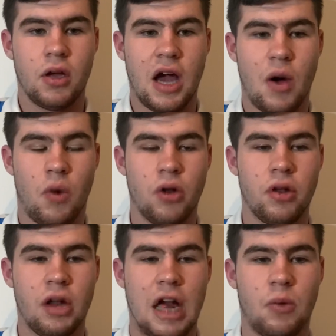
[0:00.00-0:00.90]

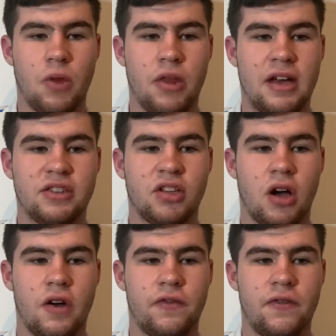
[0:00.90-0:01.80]
want that
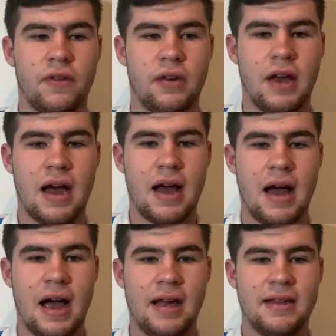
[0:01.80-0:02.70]
sort of
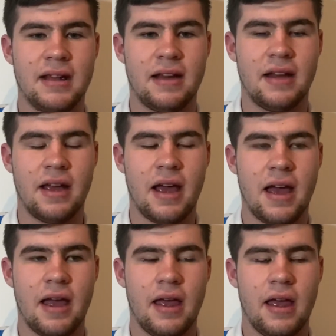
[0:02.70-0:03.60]

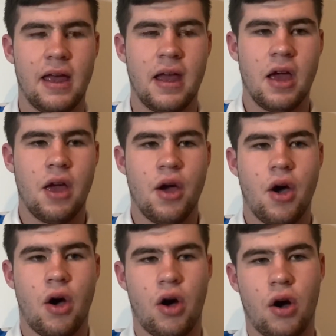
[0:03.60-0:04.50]
identity,
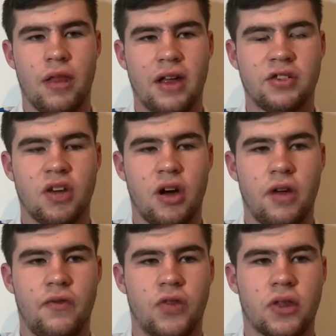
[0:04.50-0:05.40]
or that sort of